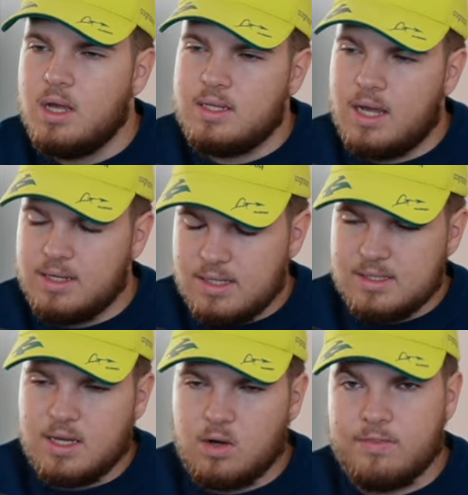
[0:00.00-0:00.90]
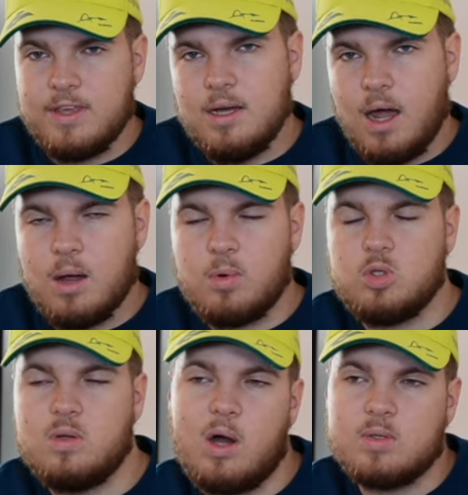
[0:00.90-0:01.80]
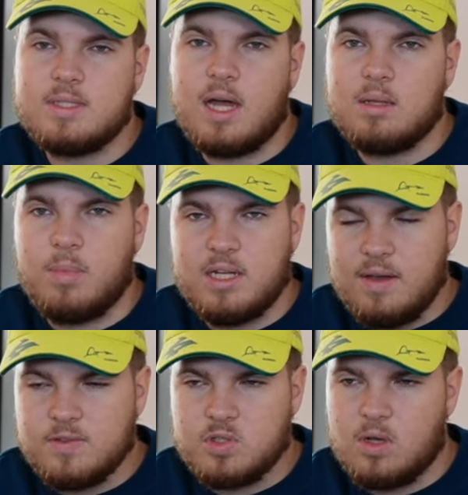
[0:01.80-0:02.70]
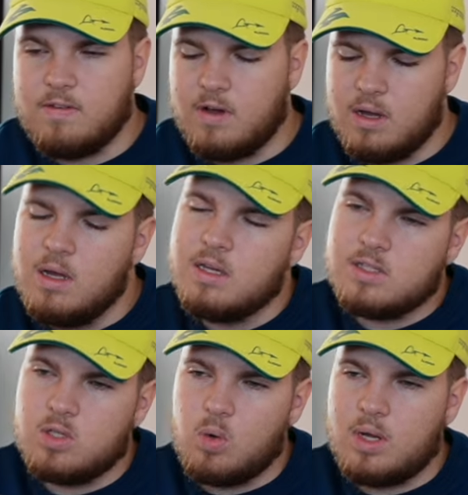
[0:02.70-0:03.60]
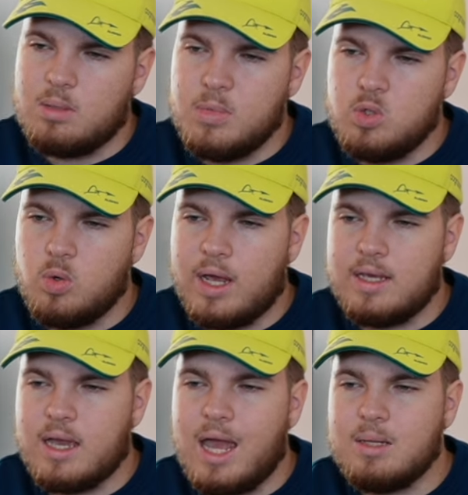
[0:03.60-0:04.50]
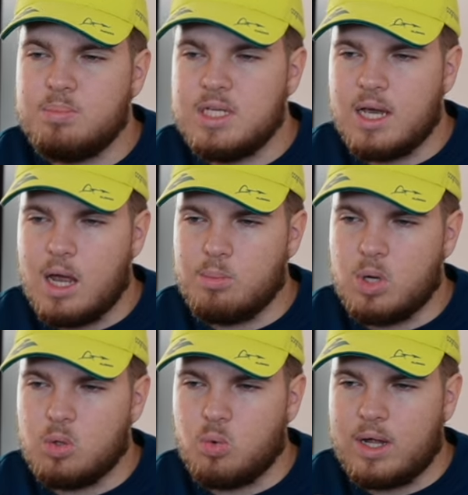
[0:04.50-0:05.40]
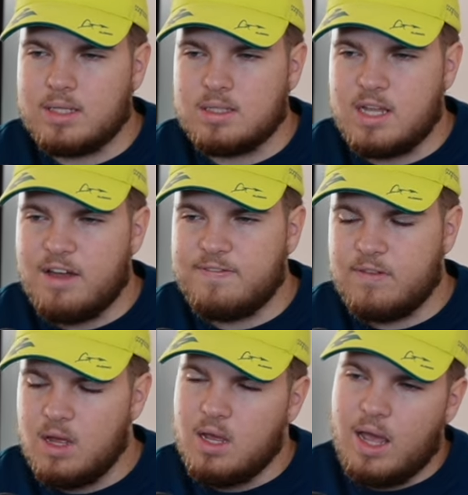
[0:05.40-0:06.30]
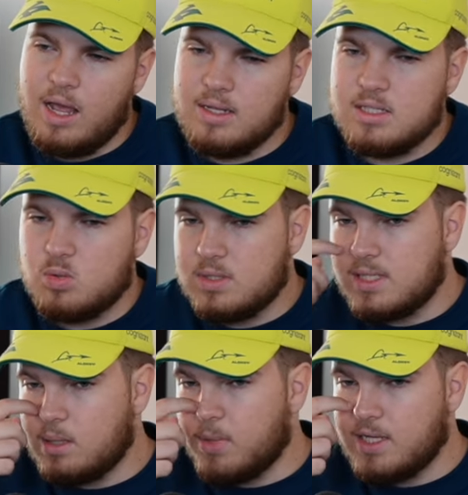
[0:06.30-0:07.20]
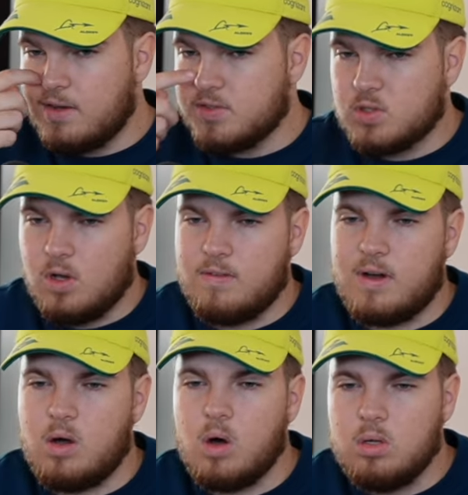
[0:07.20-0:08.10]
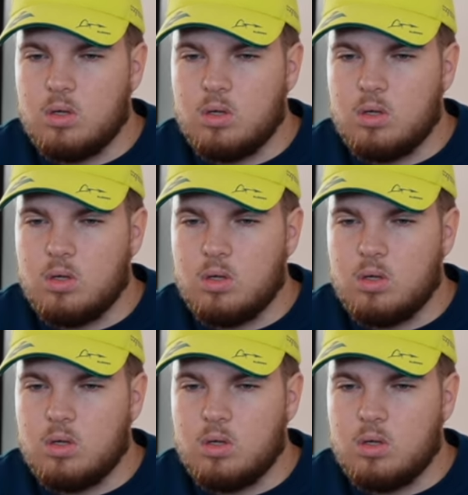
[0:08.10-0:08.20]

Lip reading: Then inside of here, I want to now start my dev server. So let me do a npm run dev, and this will start my dev server on